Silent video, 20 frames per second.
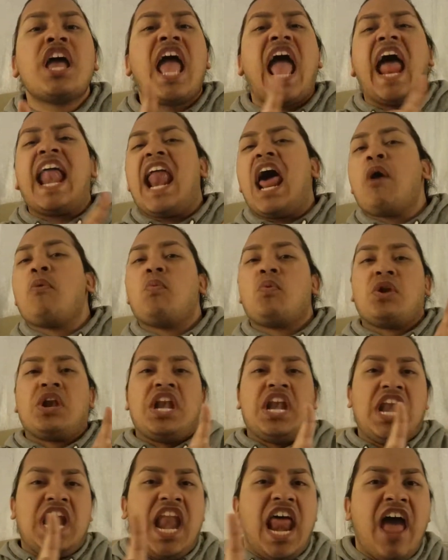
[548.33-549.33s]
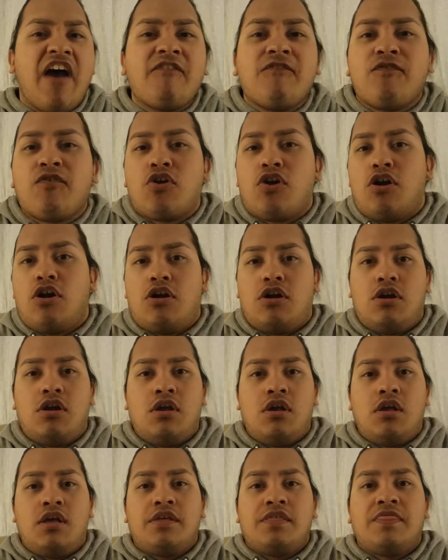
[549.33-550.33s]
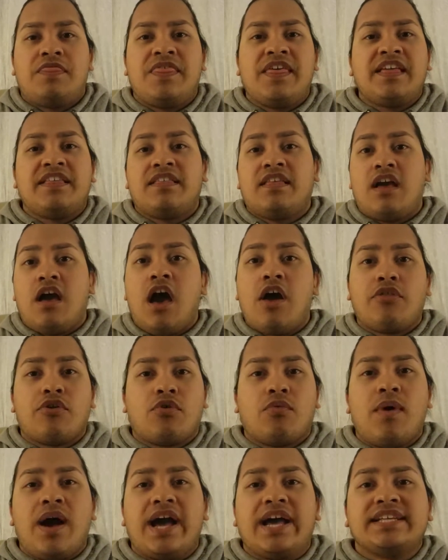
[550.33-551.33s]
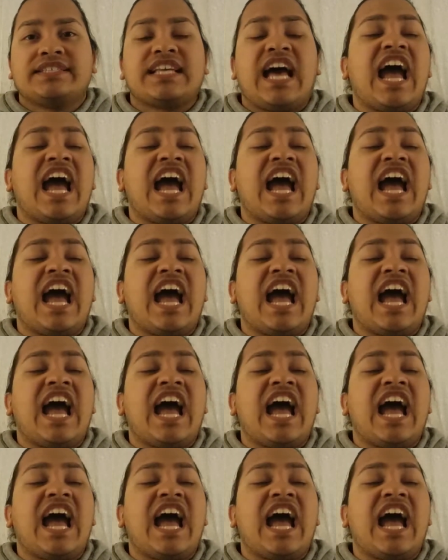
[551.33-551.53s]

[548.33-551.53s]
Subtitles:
And I will never think otherwise.